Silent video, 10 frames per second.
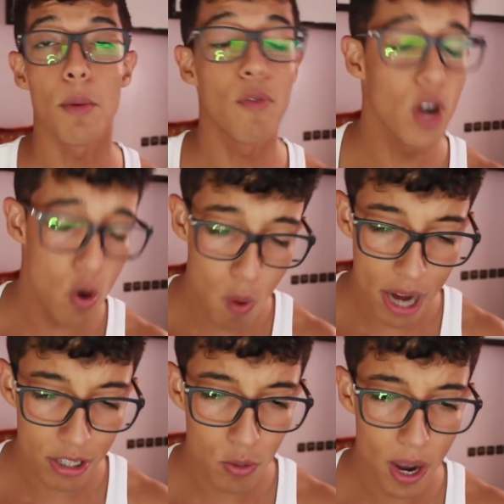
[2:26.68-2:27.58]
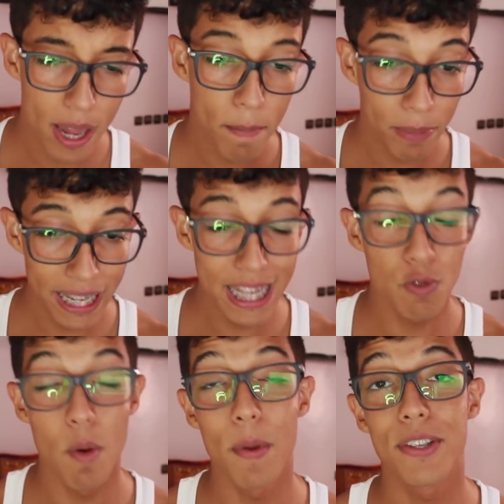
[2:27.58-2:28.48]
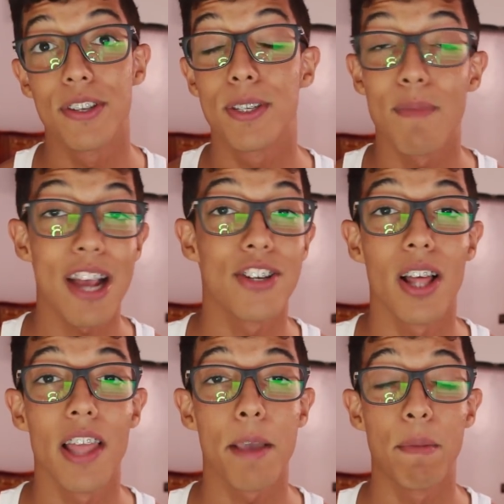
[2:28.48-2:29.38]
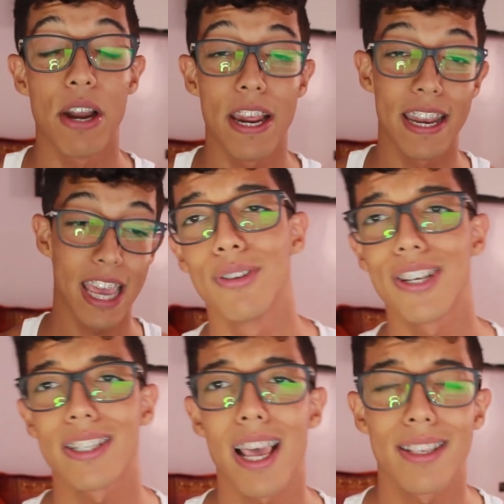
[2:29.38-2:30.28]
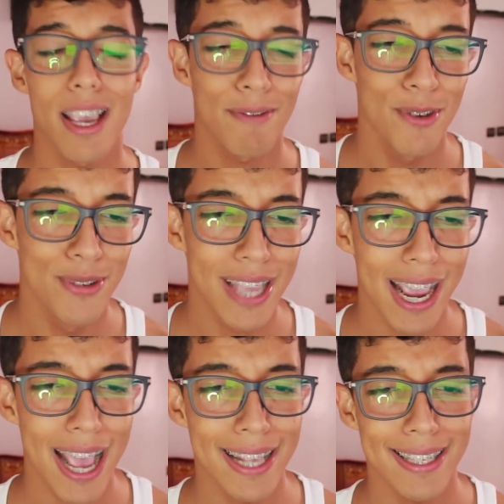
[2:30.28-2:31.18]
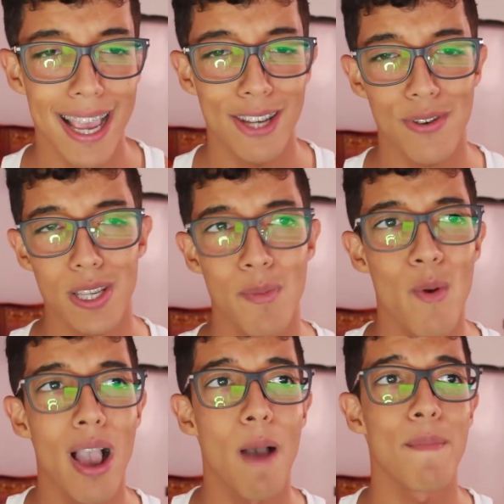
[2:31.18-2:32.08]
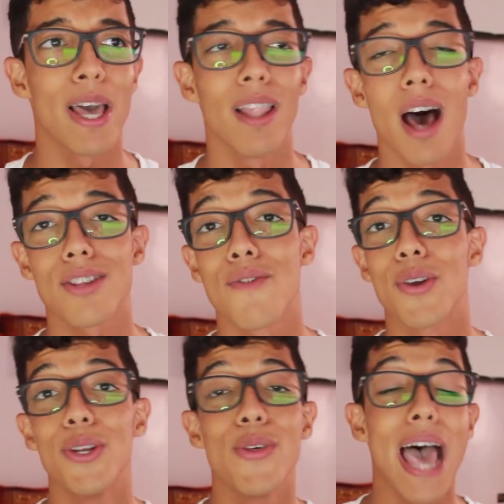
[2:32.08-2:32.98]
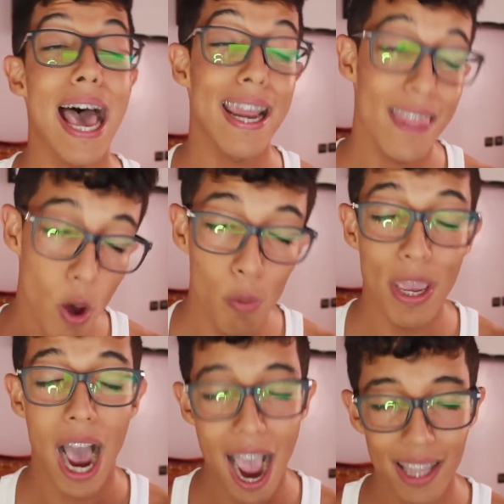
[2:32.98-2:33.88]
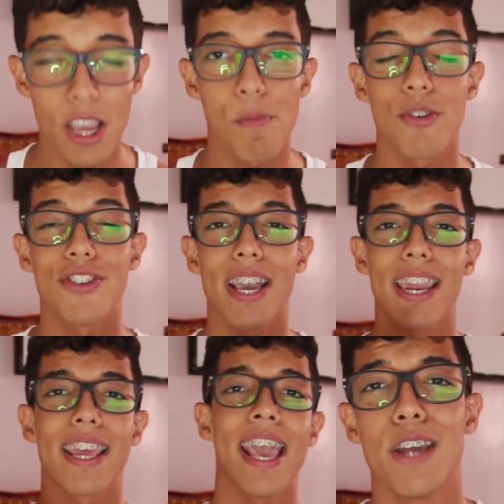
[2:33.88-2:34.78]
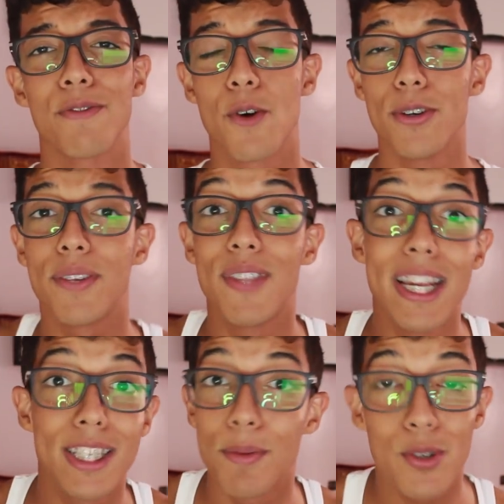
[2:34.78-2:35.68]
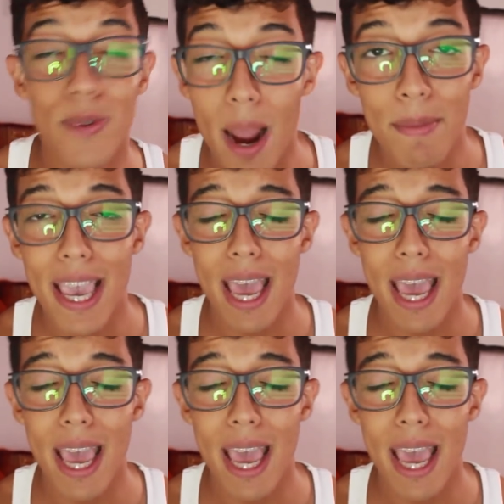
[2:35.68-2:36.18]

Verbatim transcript: So before we get right into it, please remember to smash that like button. It will just like take few seconds, and trust me, it will help me a lot, so if you can do that, that will be highly appreciated. And of course, if you didn't subscribe